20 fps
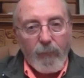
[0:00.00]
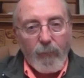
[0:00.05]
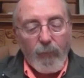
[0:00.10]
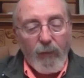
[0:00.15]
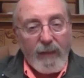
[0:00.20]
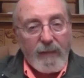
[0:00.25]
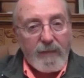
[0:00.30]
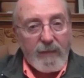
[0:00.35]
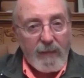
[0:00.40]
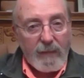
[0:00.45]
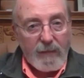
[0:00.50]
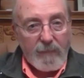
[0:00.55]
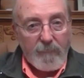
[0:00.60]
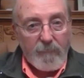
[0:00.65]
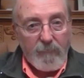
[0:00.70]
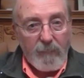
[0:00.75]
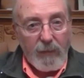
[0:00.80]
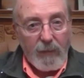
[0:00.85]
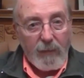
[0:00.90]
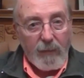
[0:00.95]

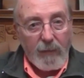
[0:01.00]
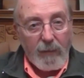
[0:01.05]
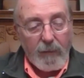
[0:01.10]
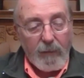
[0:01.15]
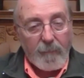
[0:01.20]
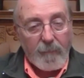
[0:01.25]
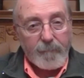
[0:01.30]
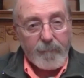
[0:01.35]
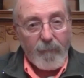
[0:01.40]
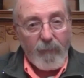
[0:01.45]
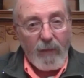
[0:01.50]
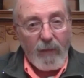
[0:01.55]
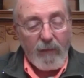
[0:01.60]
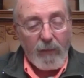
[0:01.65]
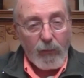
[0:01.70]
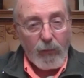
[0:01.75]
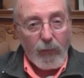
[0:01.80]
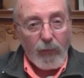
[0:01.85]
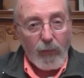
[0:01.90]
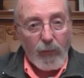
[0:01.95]
racism that
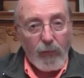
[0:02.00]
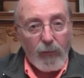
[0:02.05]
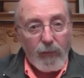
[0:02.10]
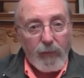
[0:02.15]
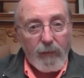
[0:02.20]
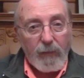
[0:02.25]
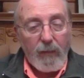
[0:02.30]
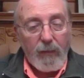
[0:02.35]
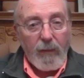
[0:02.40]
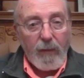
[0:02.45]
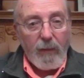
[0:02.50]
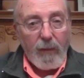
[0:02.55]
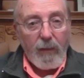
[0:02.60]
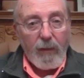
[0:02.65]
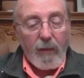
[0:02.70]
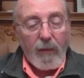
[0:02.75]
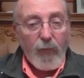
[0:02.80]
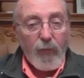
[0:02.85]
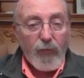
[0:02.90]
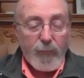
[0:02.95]
occurred
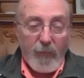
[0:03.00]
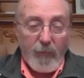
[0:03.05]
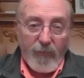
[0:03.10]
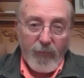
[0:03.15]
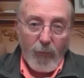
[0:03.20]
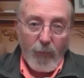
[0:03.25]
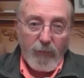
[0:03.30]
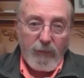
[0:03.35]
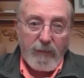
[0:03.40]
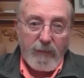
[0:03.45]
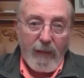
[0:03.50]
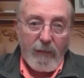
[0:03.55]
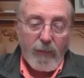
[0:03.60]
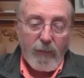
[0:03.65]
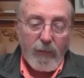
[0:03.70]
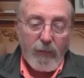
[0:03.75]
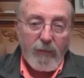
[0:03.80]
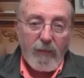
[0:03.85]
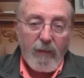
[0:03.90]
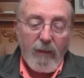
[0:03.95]
both before
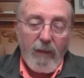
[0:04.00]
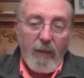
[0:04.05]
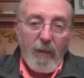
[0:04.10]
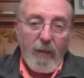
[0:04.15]
statehood,